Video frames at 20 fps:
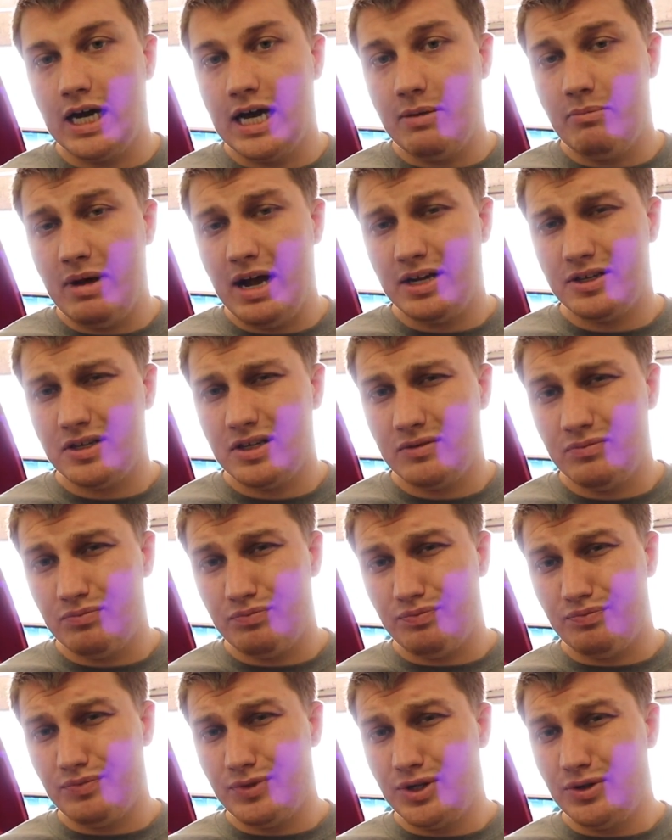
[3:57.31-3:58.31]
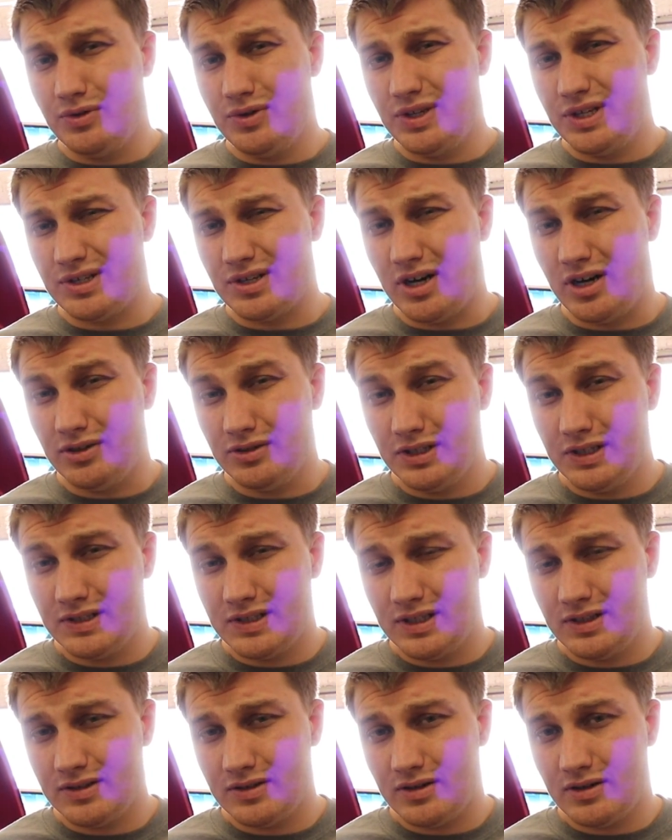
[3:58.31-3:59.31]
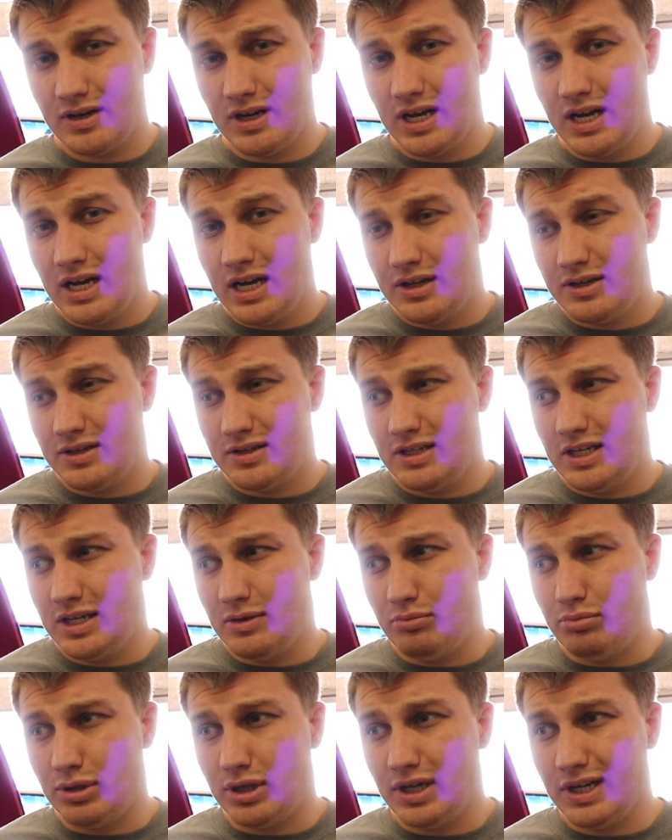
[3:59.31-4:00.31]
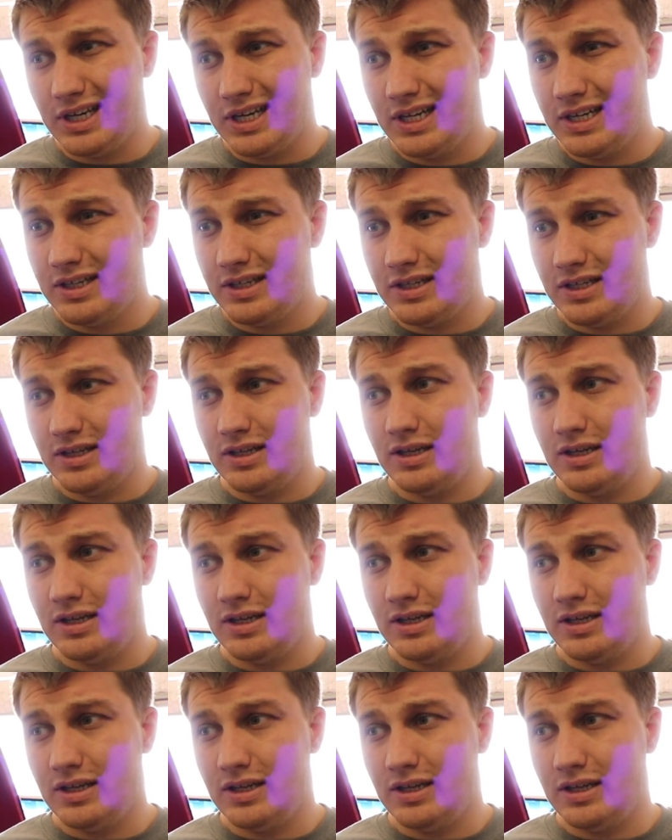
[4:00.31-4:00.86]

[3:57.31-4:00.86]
I imagine doing this Holley sensor, just need to plug it into